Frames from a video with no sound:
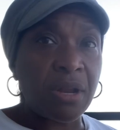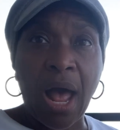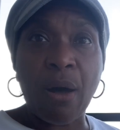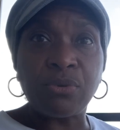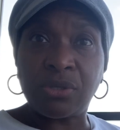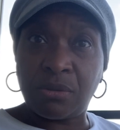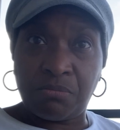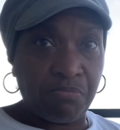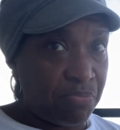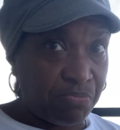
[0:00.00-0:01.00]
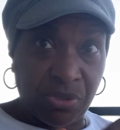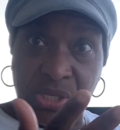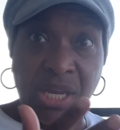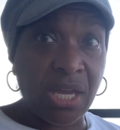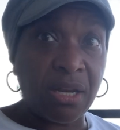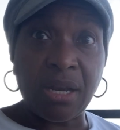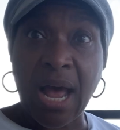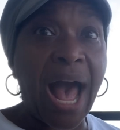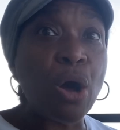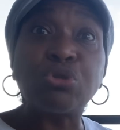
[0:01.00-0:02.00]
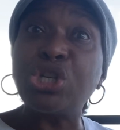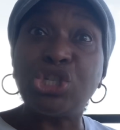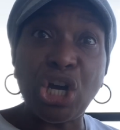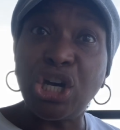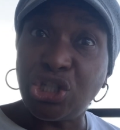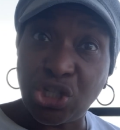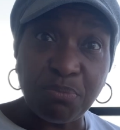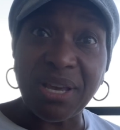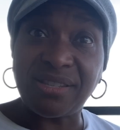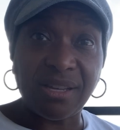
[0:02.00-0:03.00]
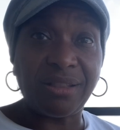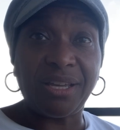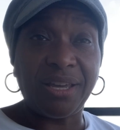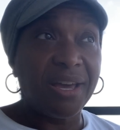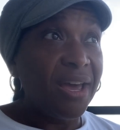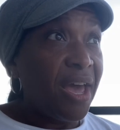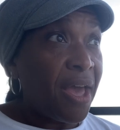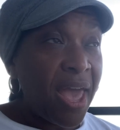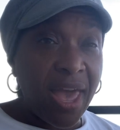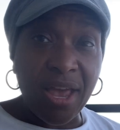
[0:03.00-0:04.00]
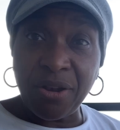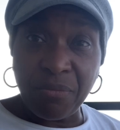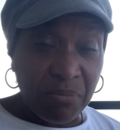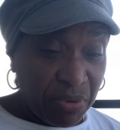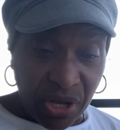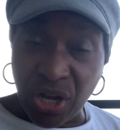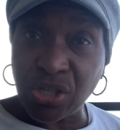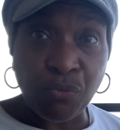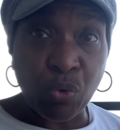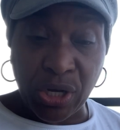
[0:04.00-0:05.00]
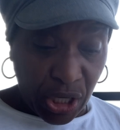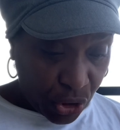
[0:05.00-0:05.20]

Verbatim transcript: I was seeing how to judge basically, and because of what He